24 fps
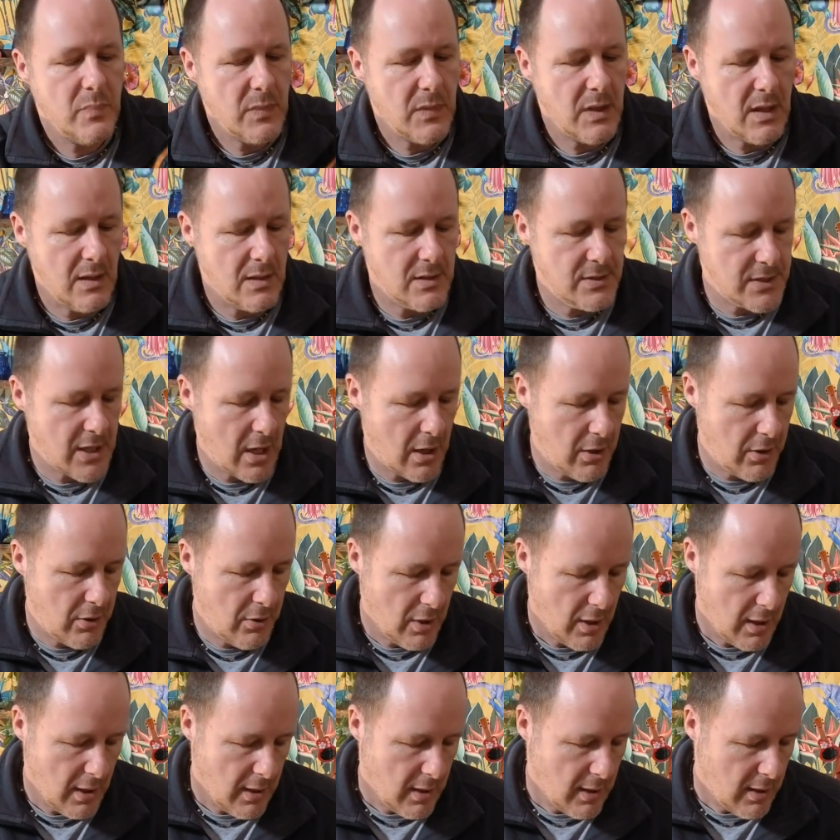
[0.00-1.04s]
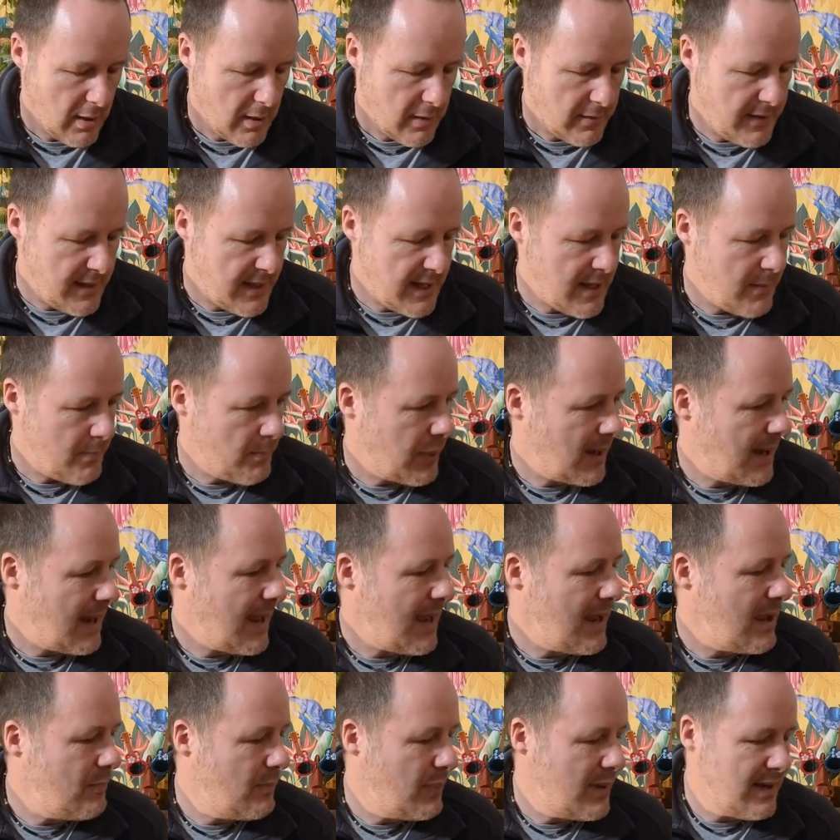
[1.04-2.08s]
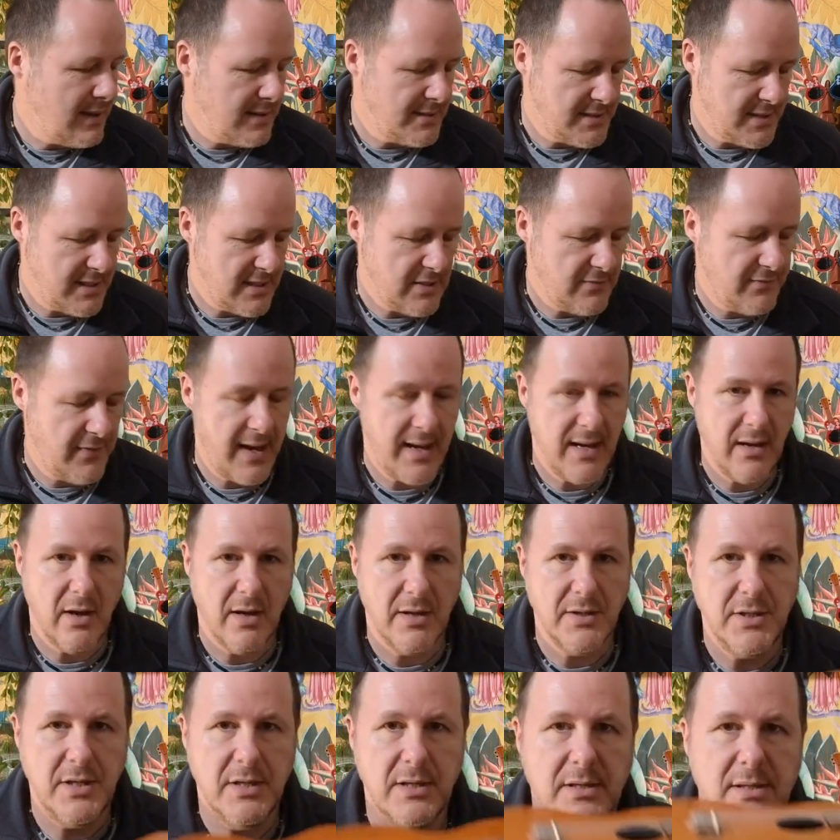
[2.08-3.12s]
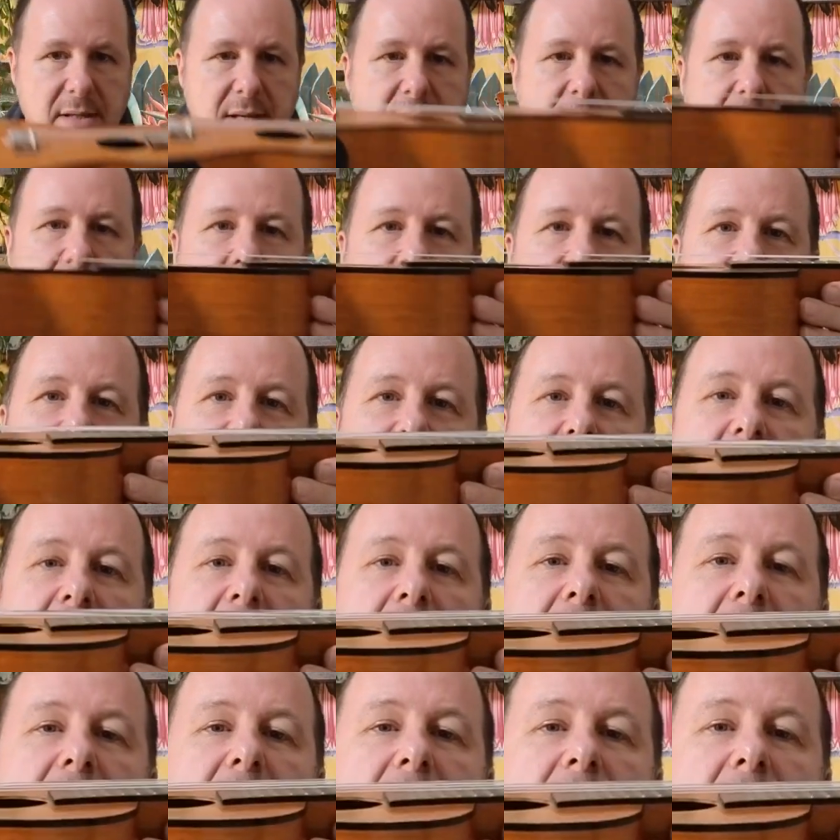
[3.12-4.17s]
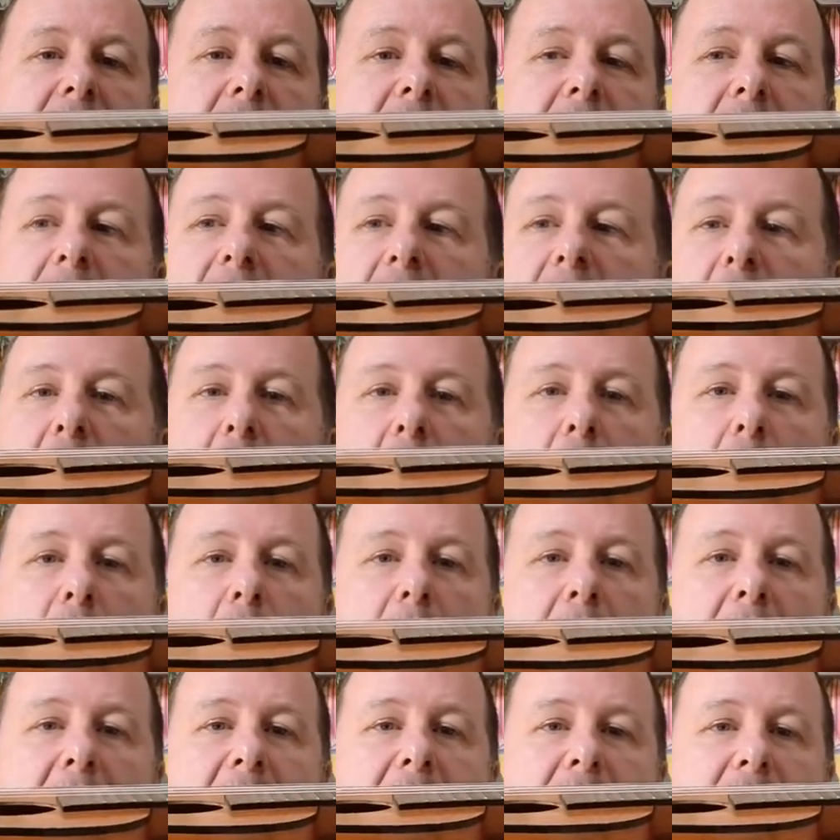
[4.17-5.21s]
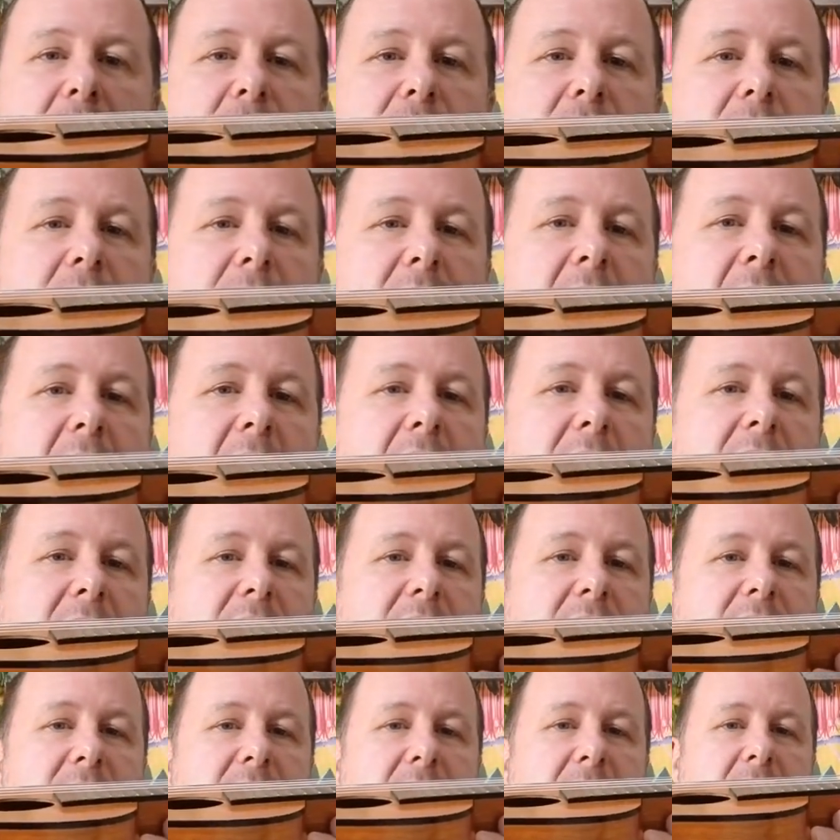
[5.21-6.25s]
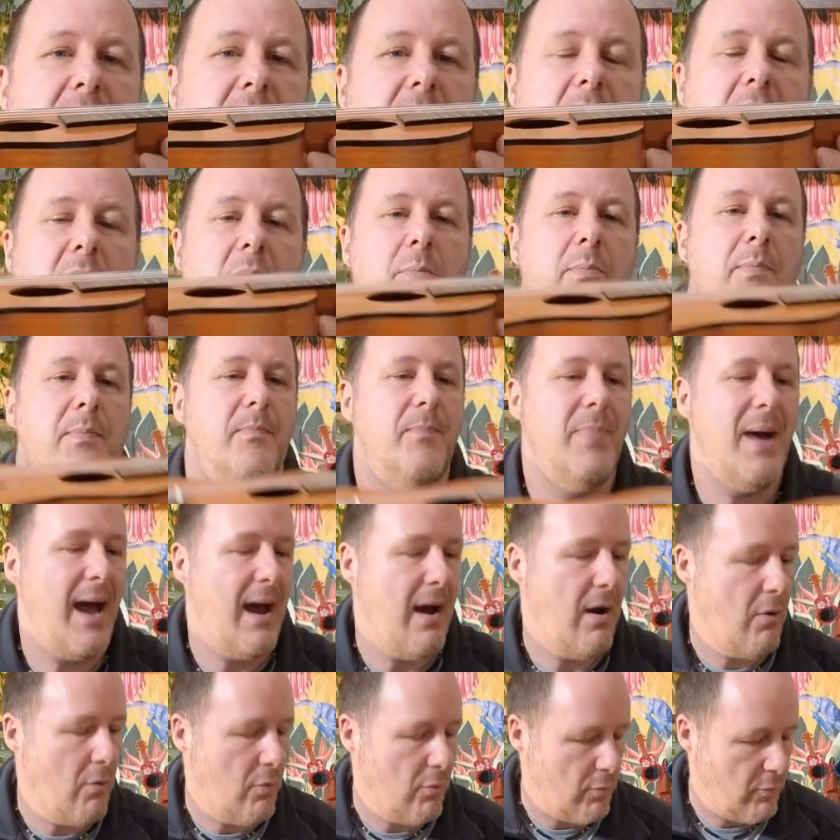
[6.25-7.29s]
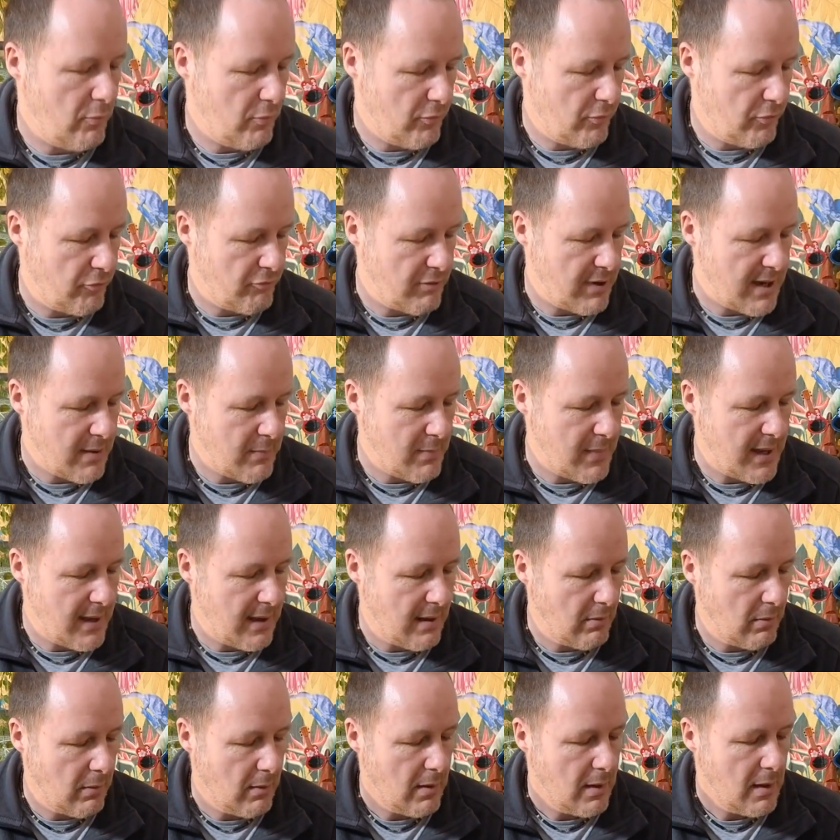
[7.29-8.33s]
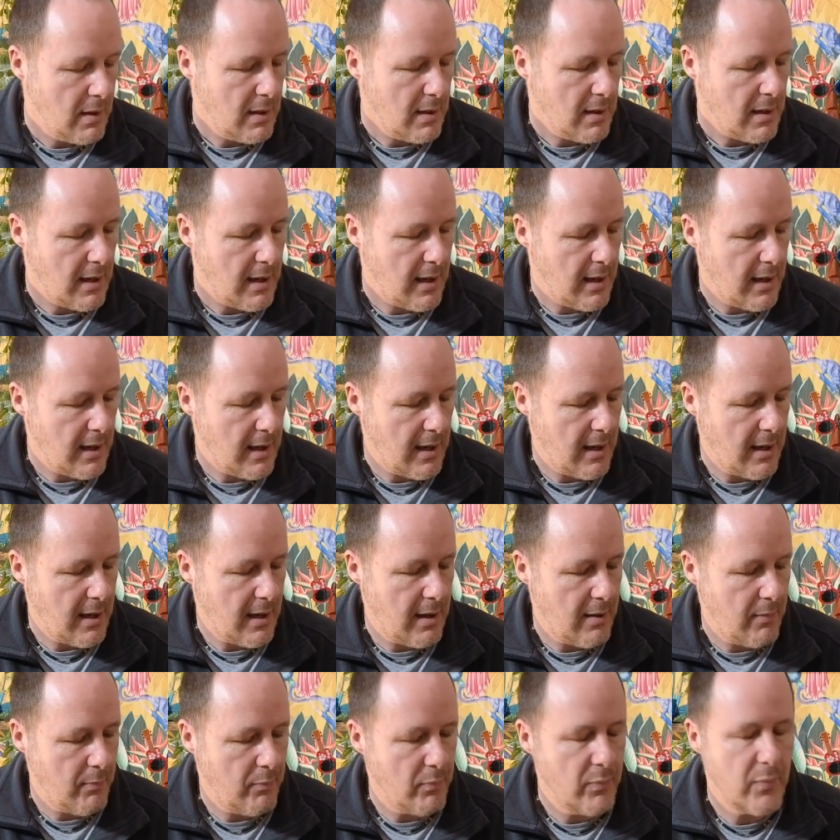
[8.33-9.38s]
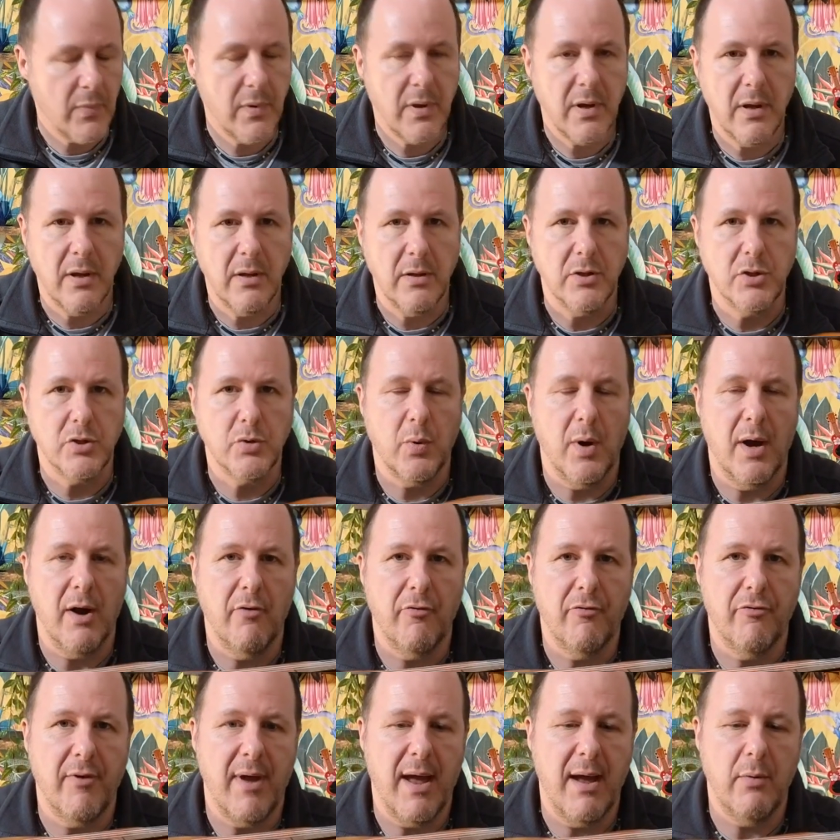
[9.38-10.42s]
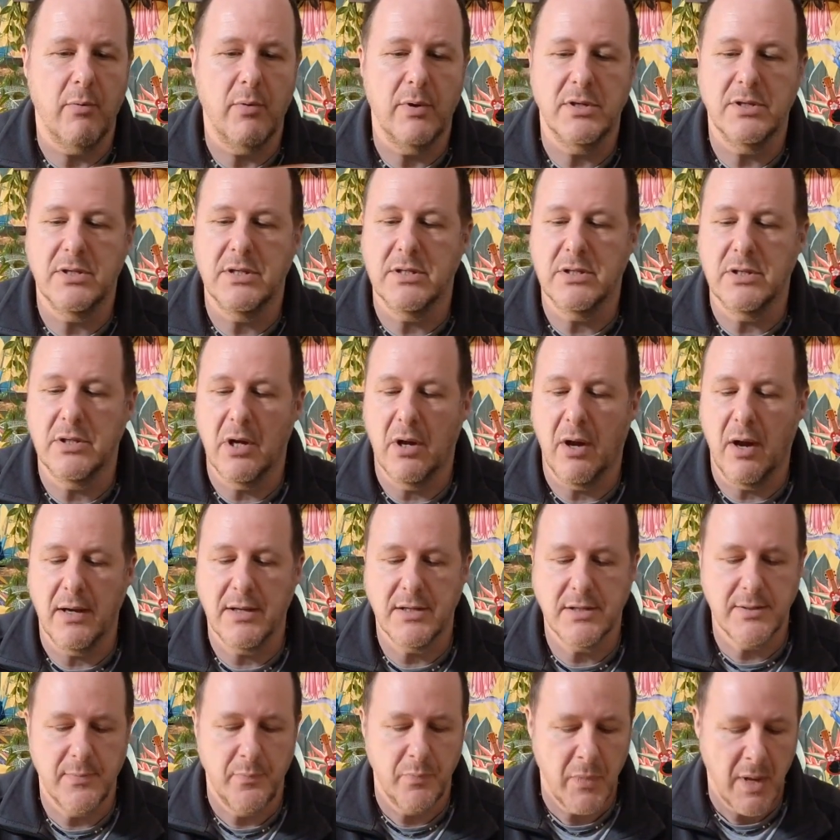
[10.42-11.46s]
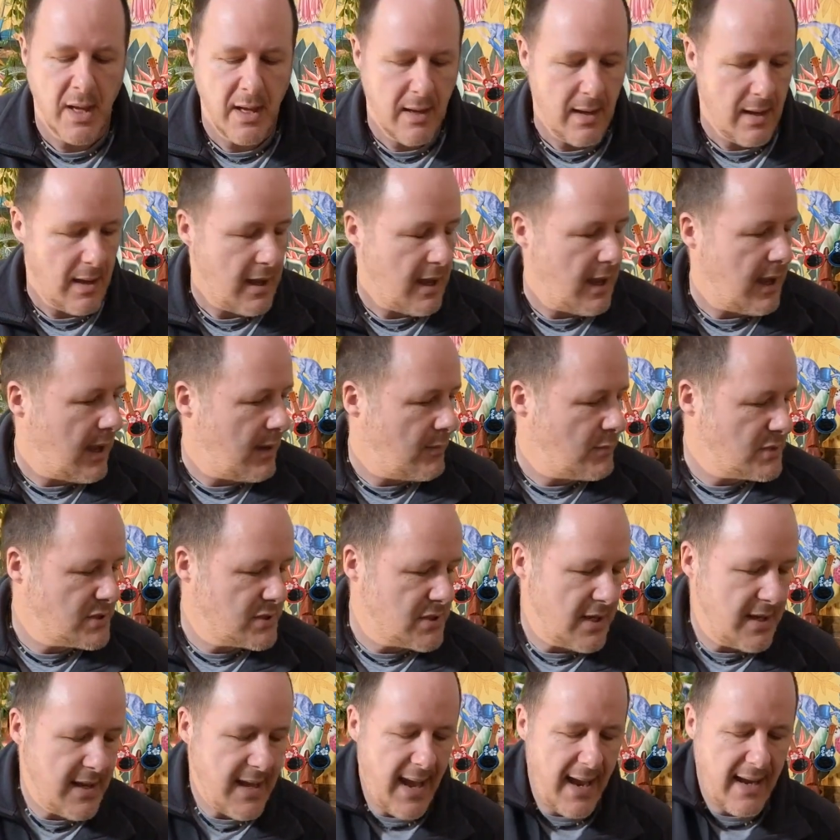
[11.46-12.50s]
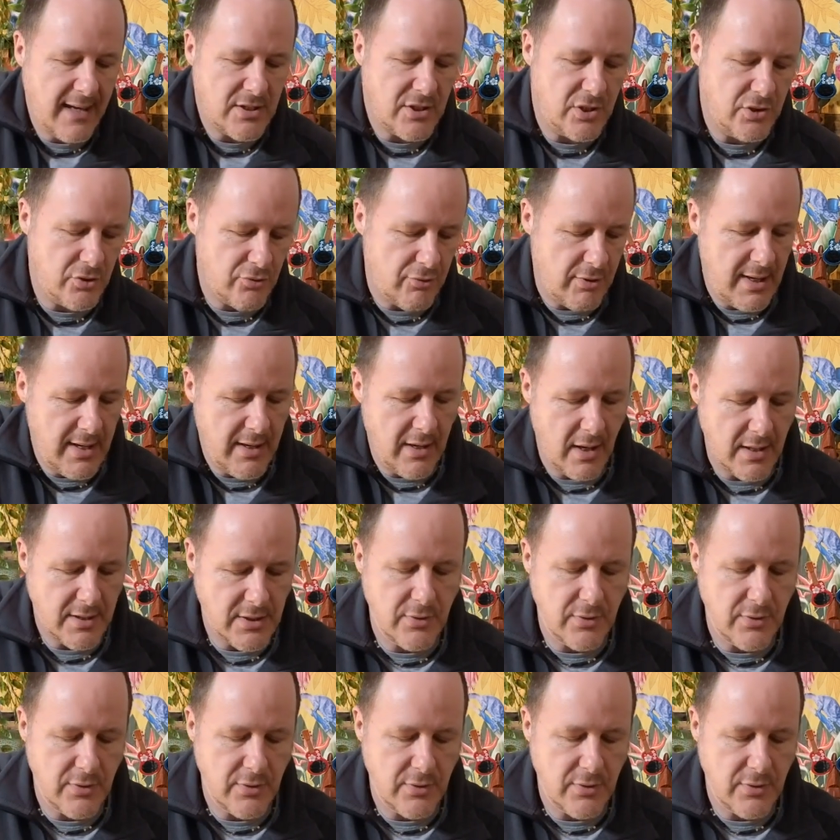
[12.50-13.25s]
So the playability is very nice. You can see it's got a fairly low action there. It's sitting in at about 3 mil at the 12th fret, which is nice. So the action's really nice.